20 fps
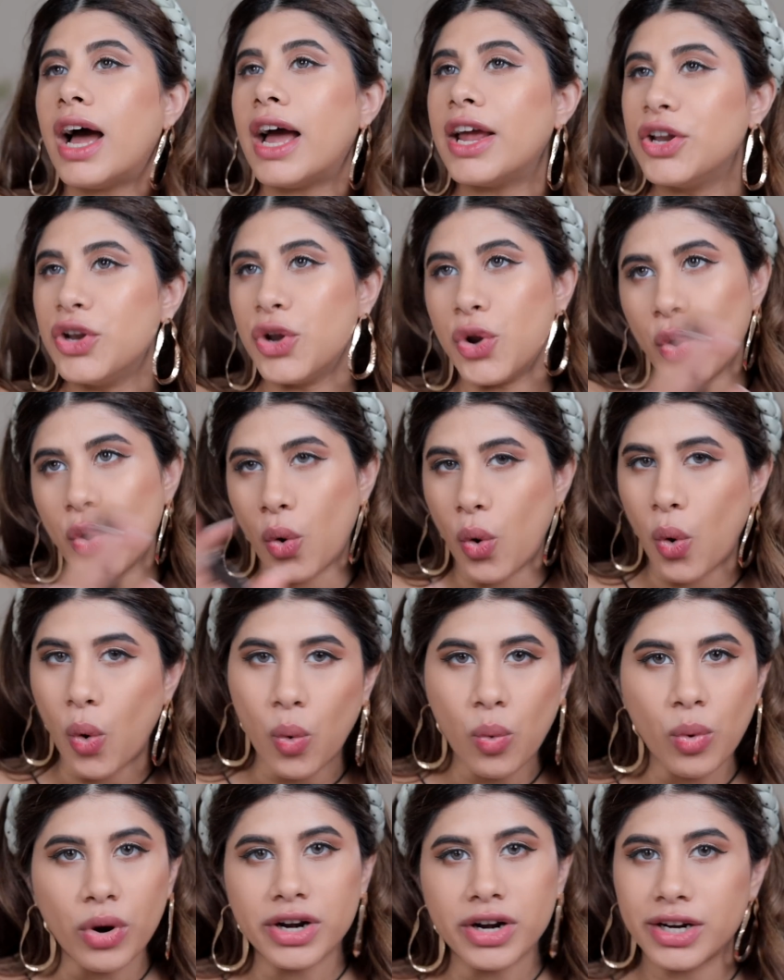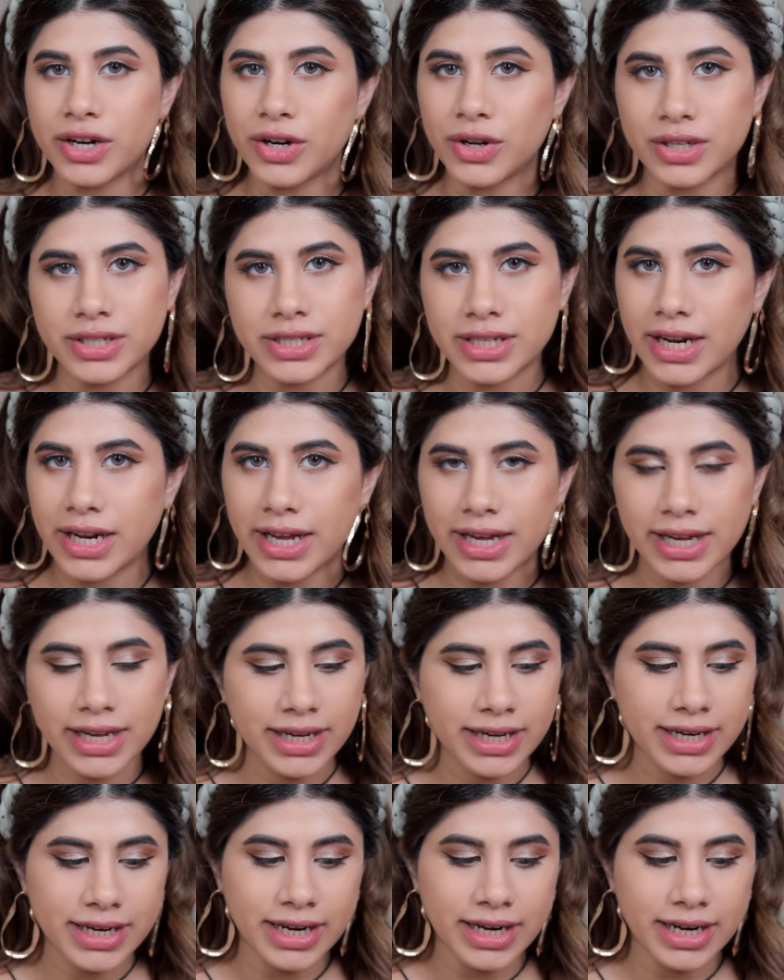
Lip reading: I know what it looks like.